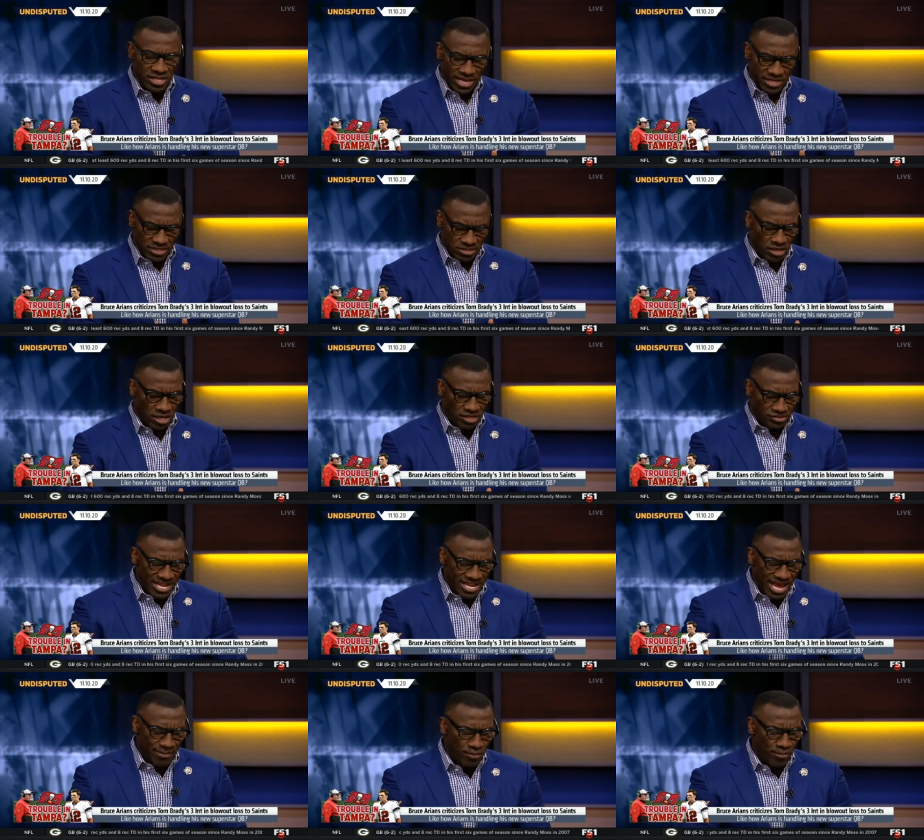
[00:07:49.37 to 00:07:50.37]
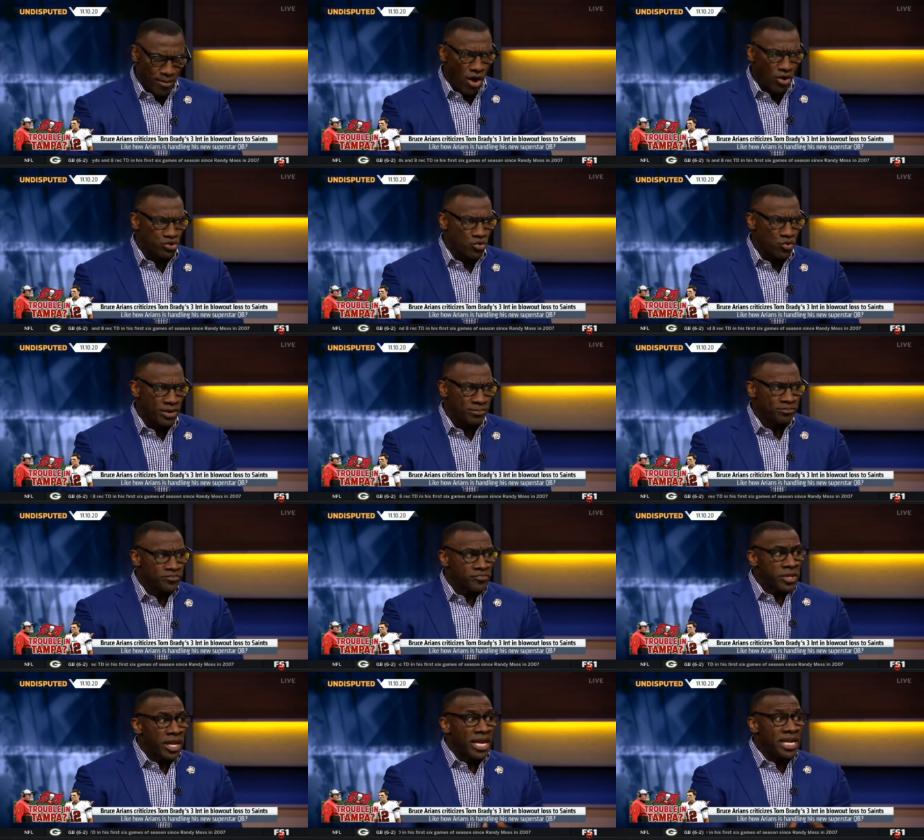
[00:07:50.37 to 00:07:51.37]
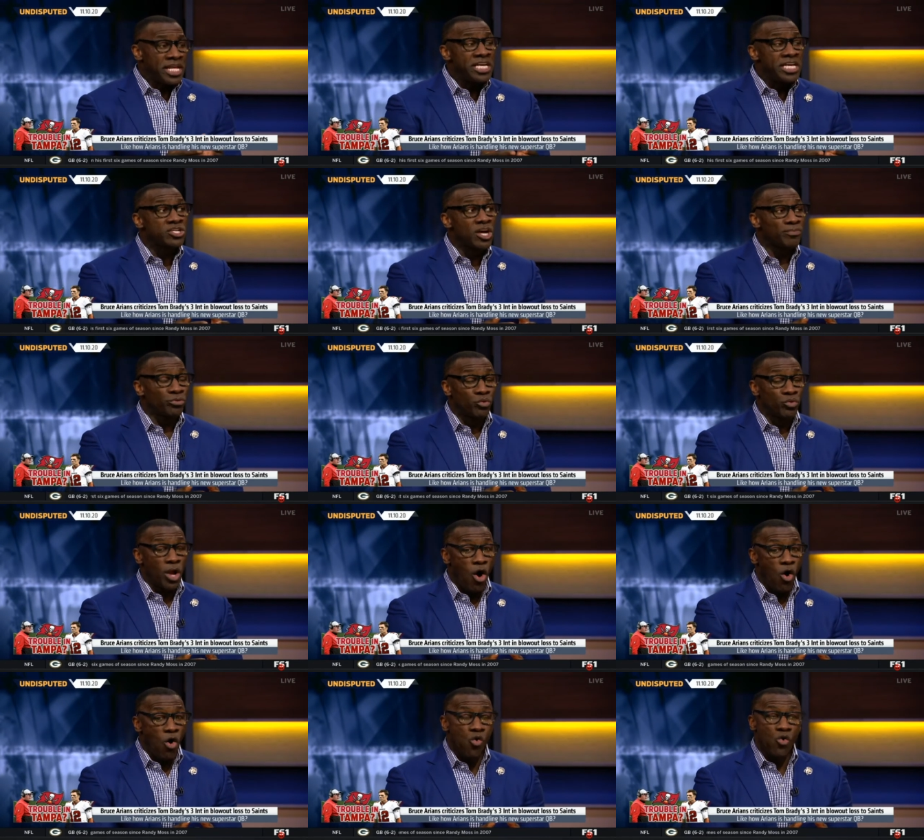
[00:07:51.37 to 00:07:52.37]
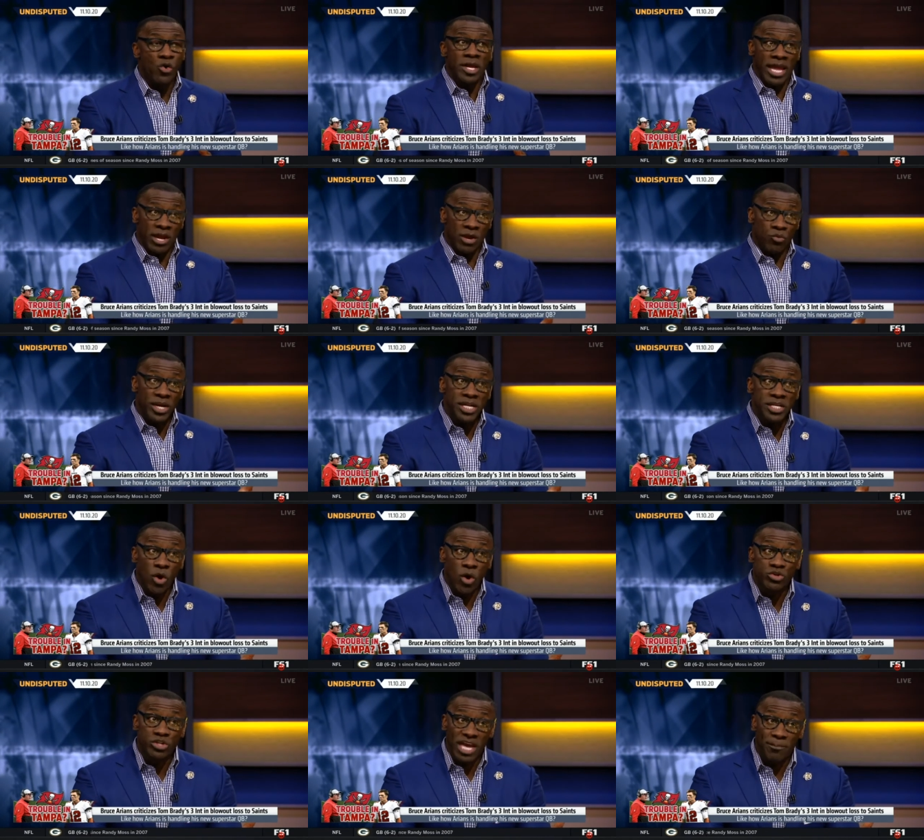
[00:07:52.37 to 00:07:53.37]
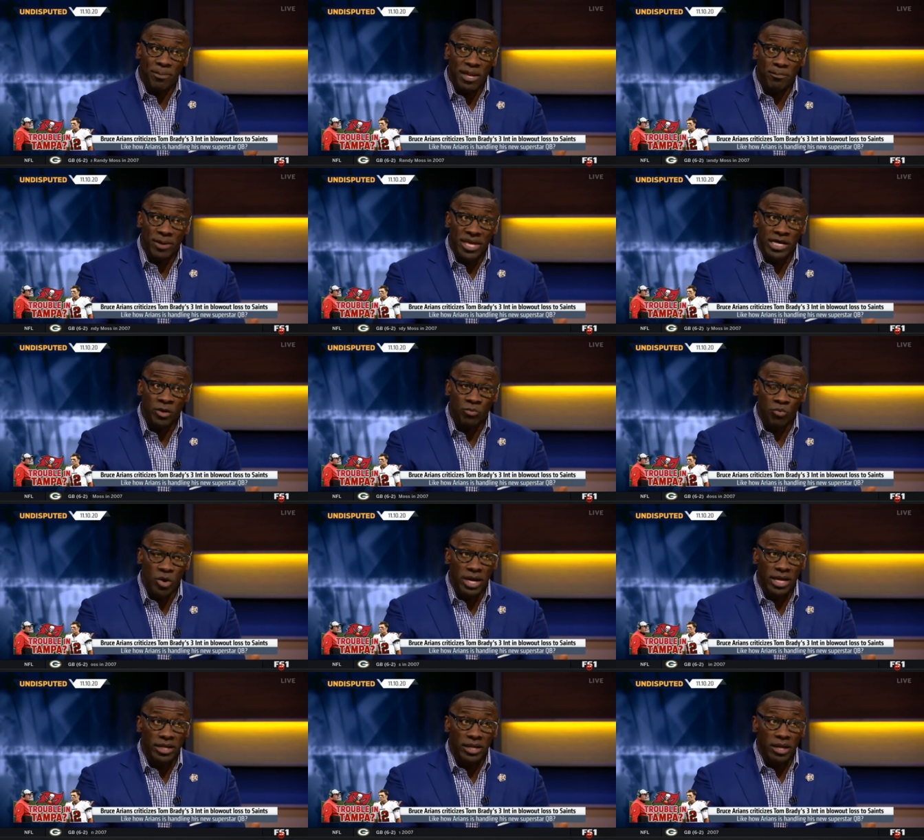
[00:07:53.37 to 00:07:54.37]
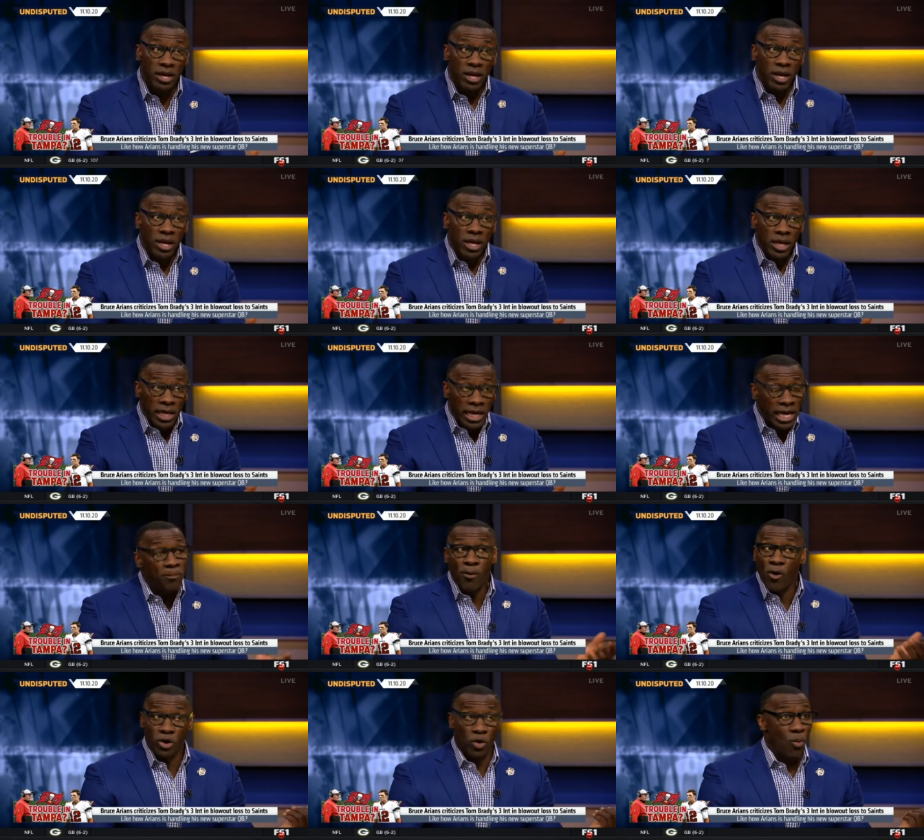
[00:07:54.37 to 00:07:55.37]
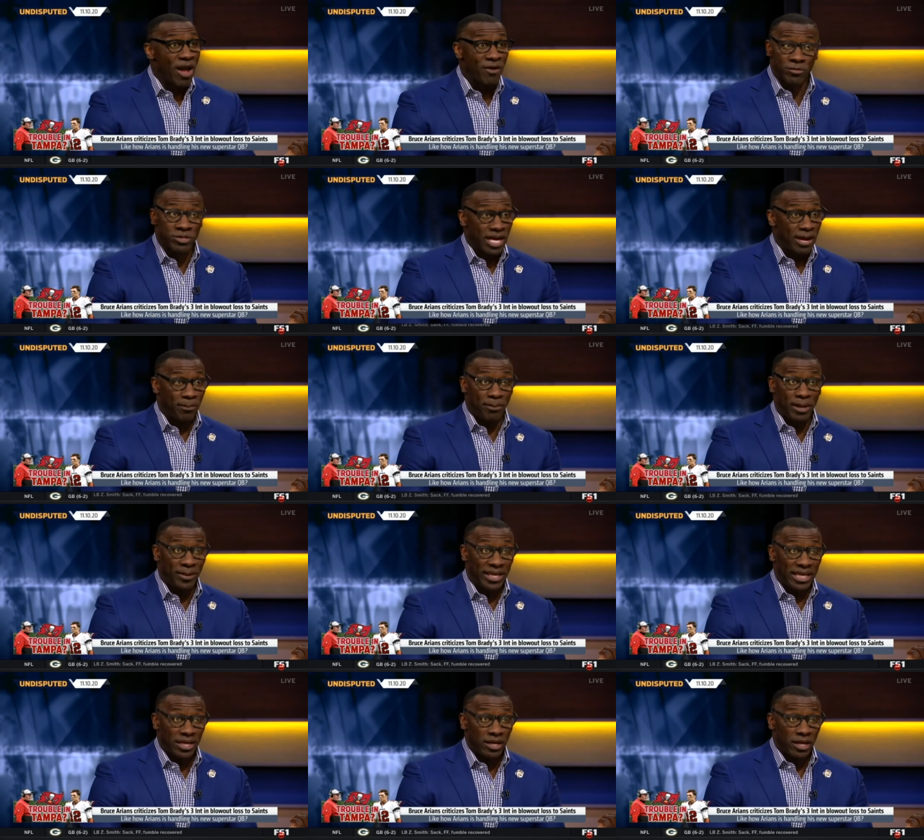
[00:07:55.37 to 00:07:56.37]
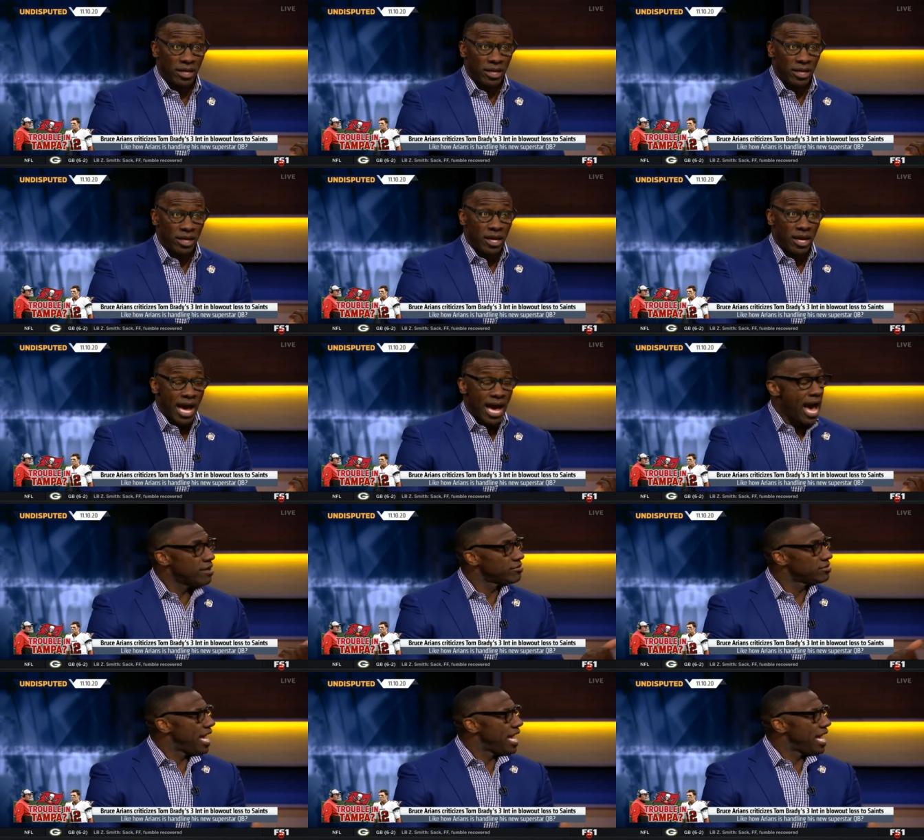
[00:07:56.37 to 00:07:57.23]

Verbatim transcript: they uh, snapped the ball to him, and he jumped through the hole. And we know JPP can run. Mm -hmm. He pulled no. away from JPP. He did. I was